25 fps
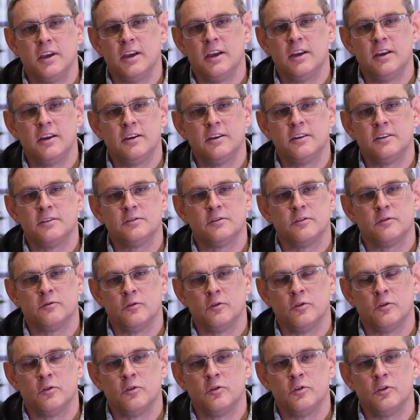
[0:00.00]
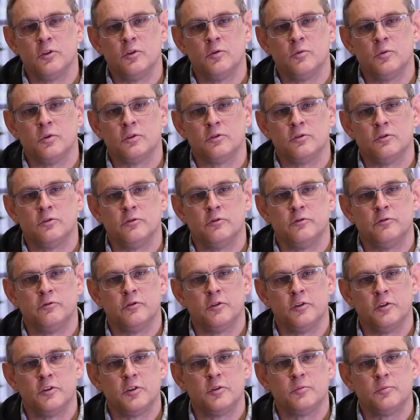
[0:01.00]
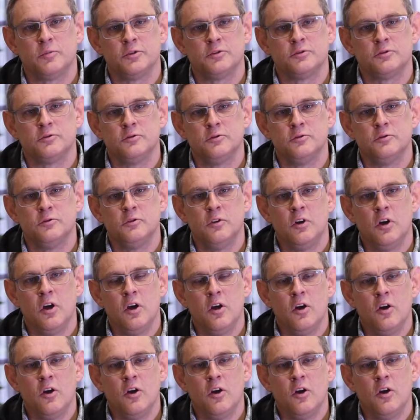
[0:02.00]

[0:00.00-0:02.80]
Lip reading: areas of law you want to further pursue